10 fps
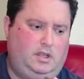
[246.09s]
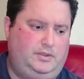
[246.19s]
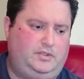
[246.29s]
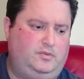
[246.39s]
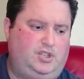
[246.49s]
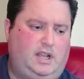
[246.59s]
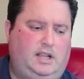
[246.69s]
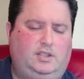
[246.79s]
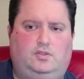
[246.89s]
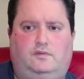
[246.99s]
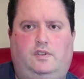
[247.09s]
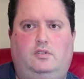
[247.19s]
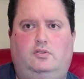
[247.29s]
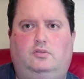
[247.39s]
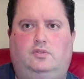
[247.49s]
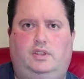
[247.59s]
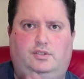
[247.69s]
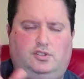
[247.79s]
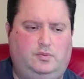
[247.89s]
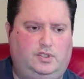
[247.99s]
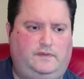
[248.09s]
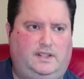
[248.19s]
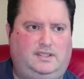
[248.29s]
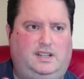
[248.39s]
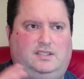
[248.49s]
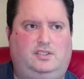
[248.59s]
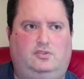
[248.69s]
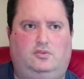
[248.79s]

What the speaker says: some jazz or vocal, the instruments are fantastic,